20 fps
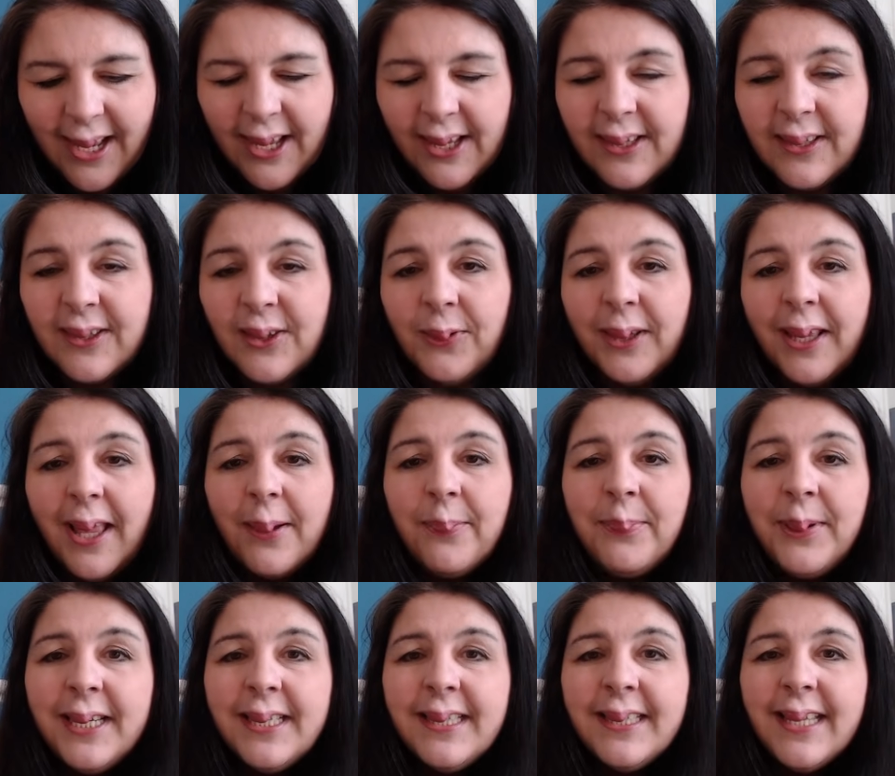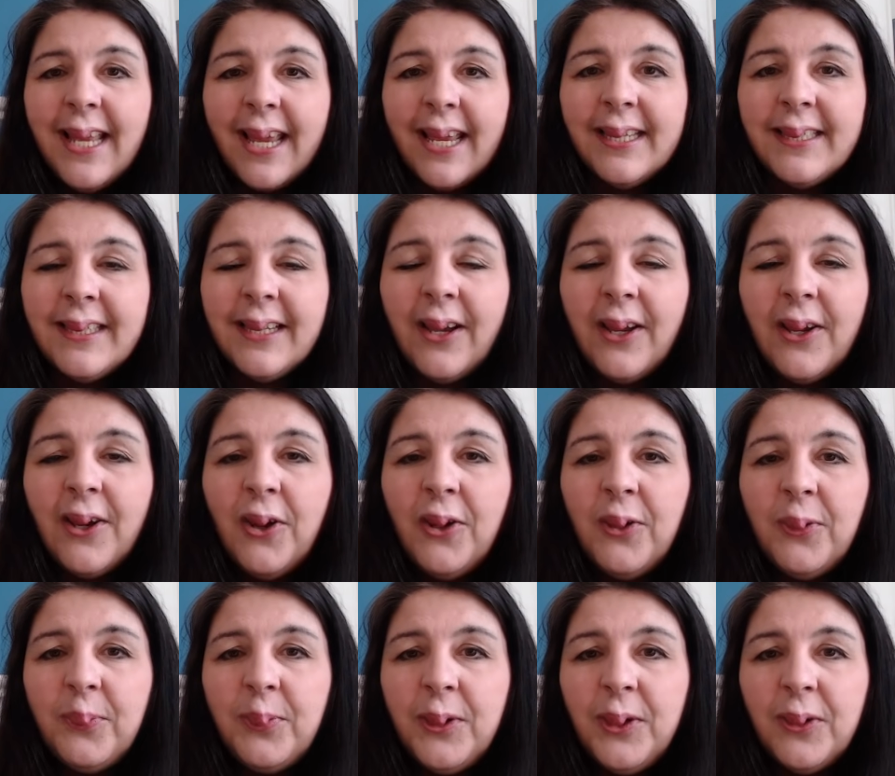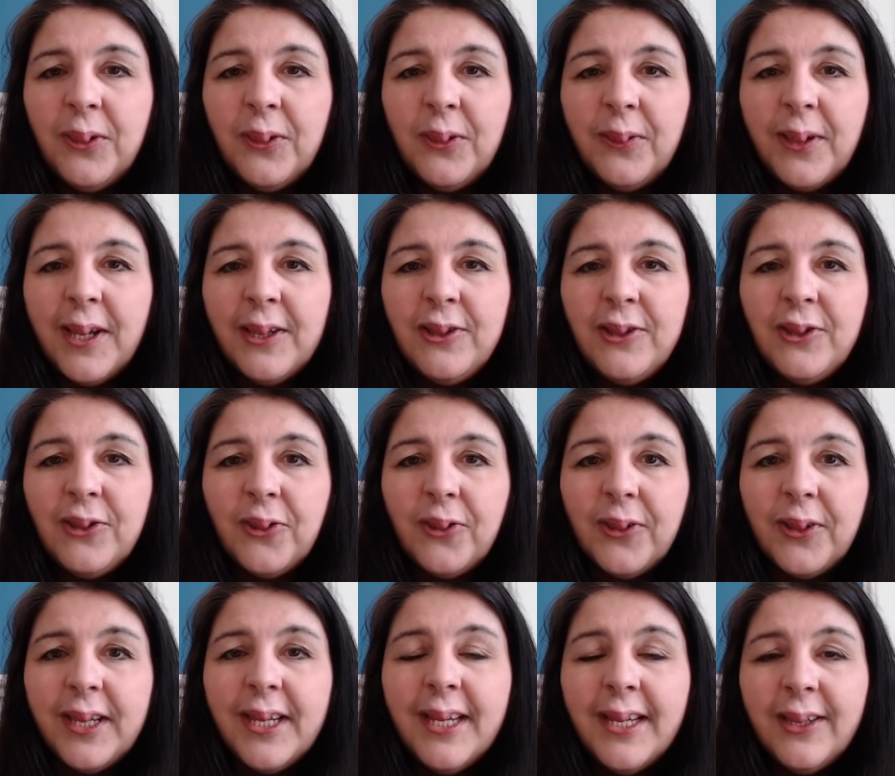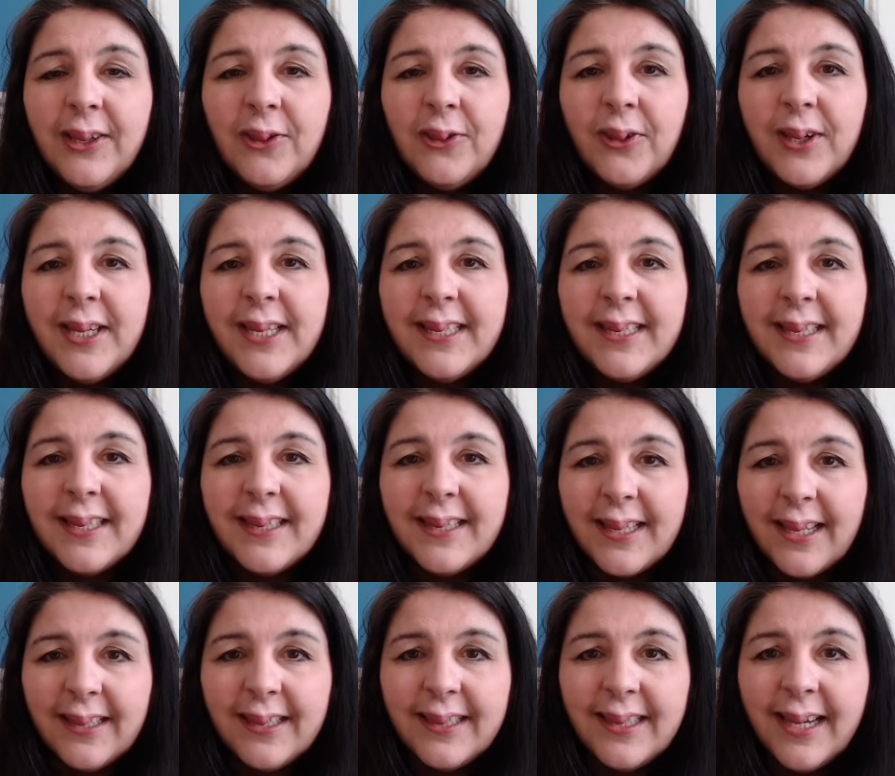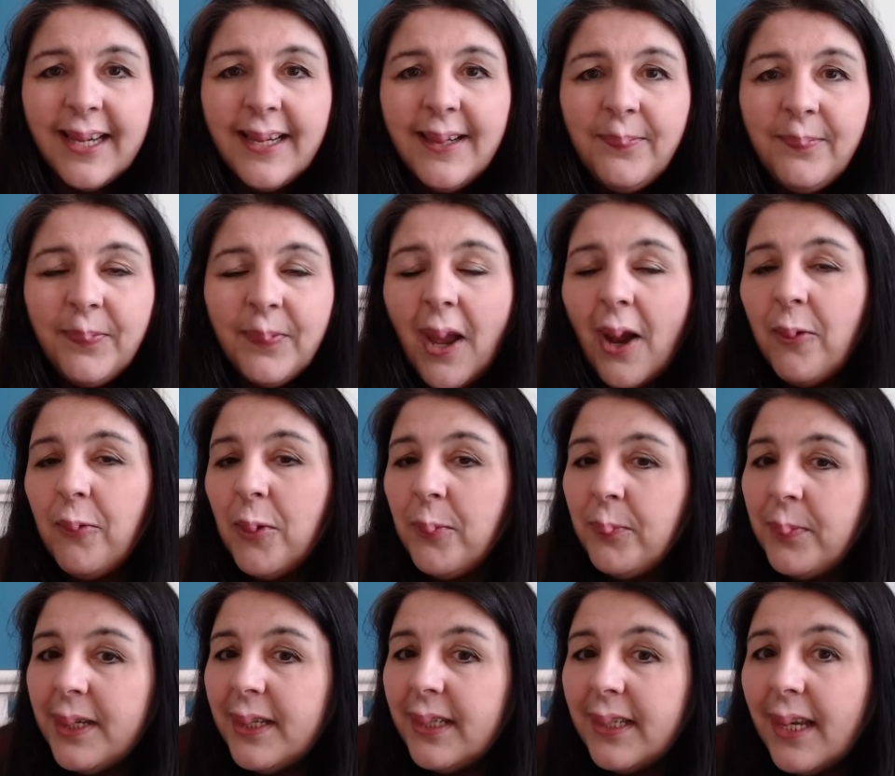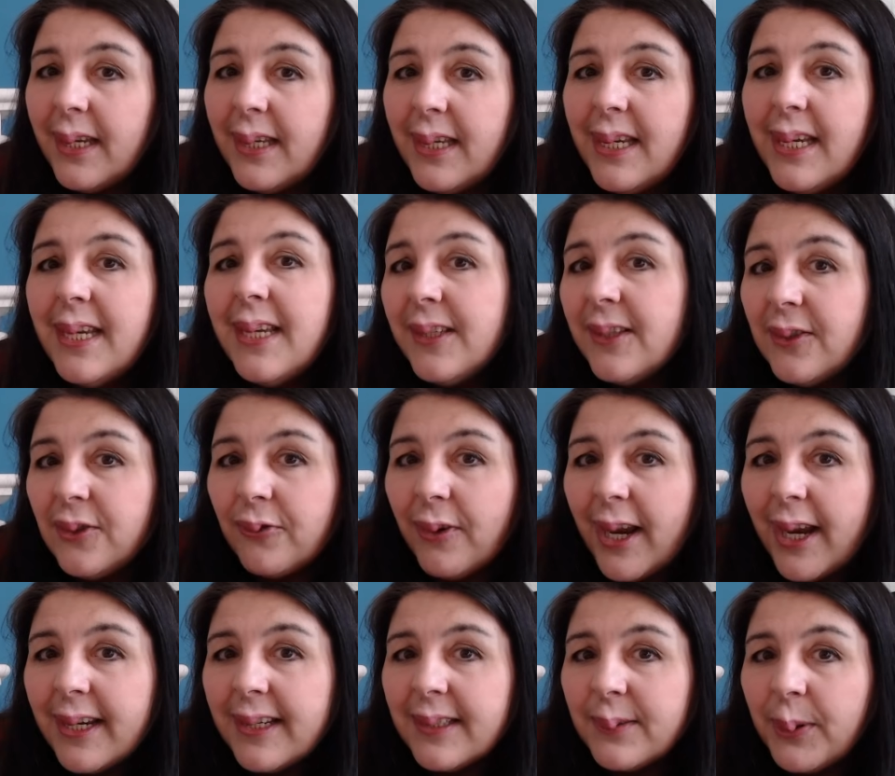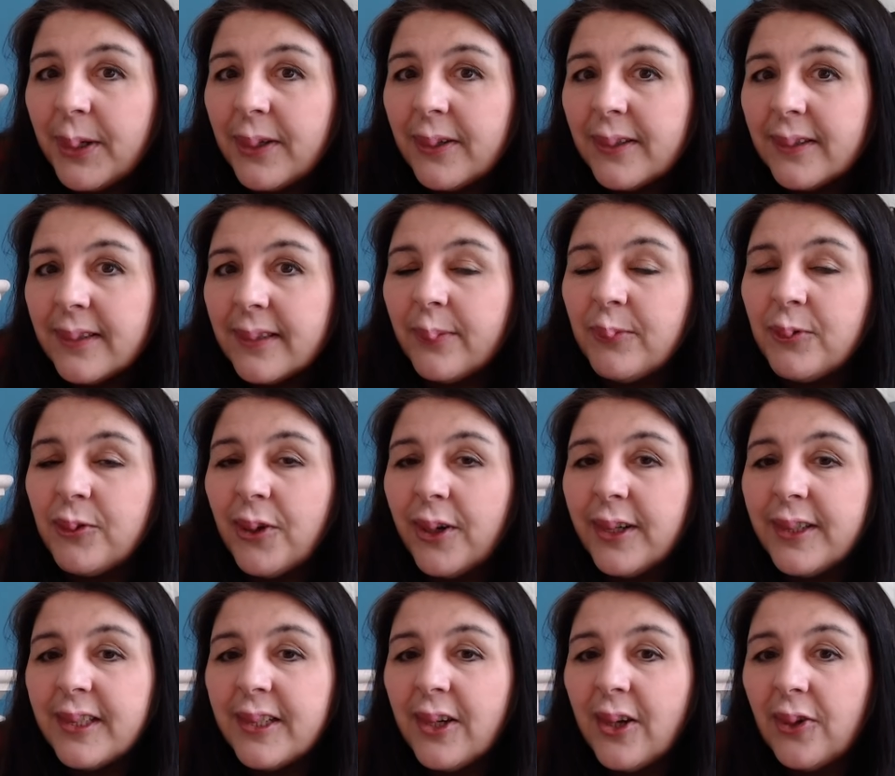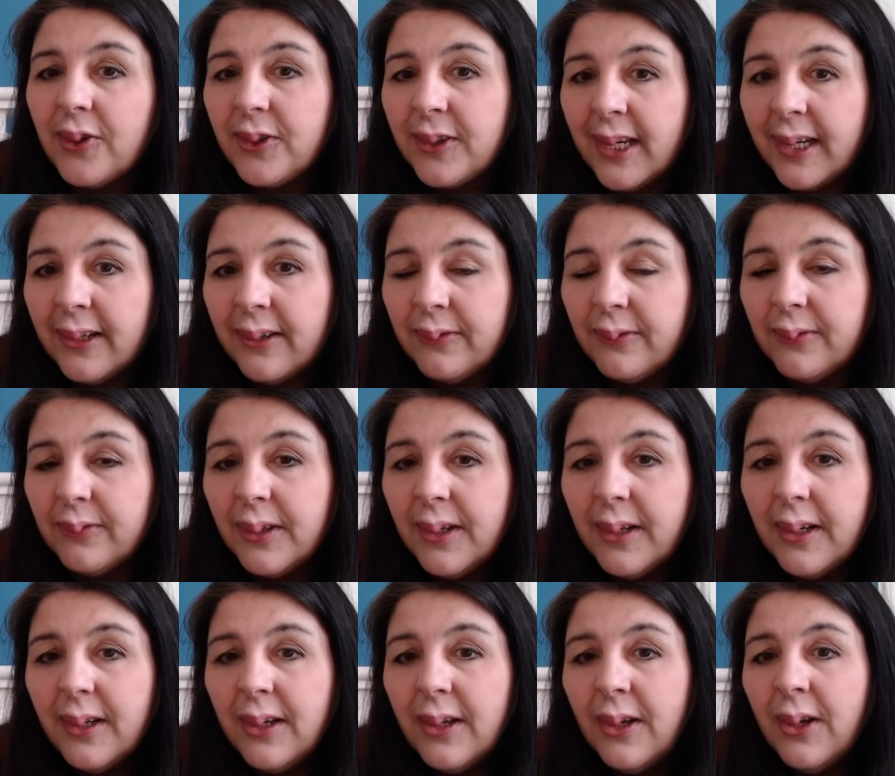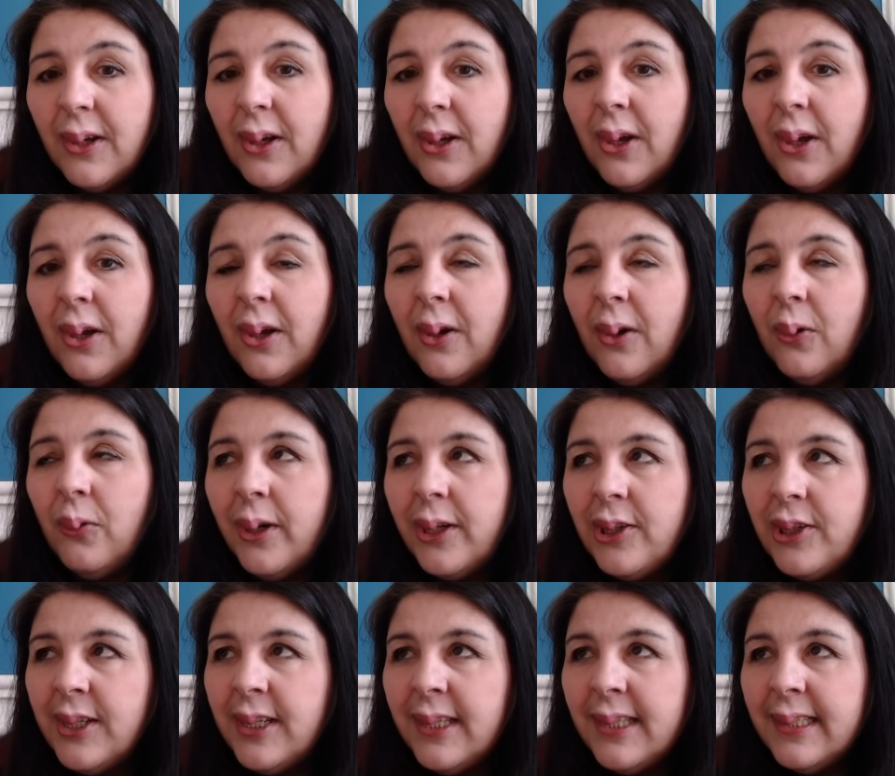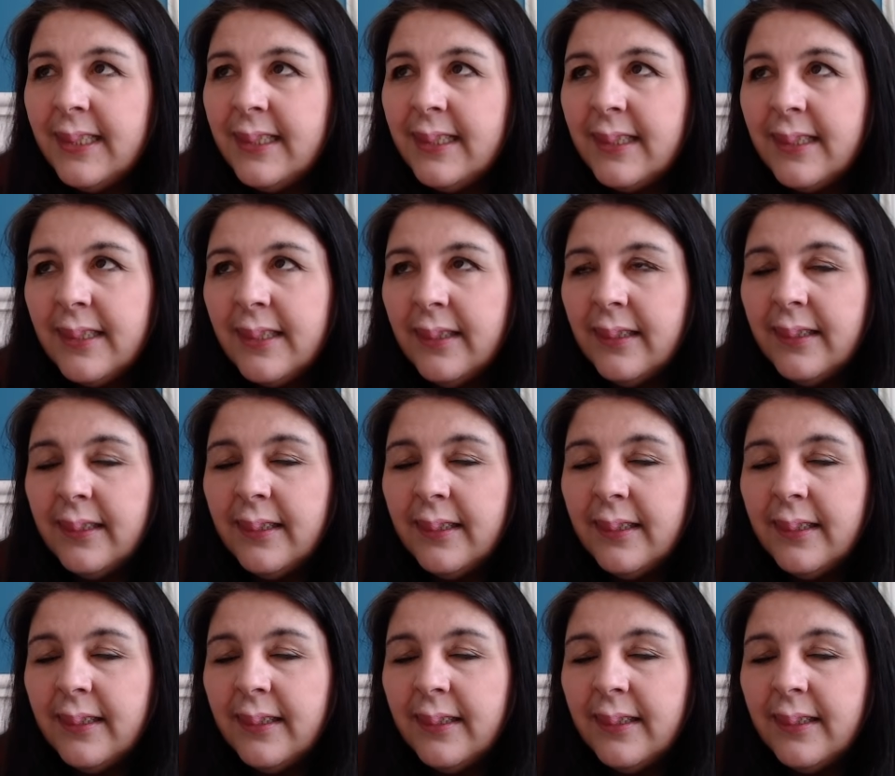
So with that being said, I hope you enjoy your Easter Sunday. I won't be eating any Easter eggs because I'm trying to cut down, which is,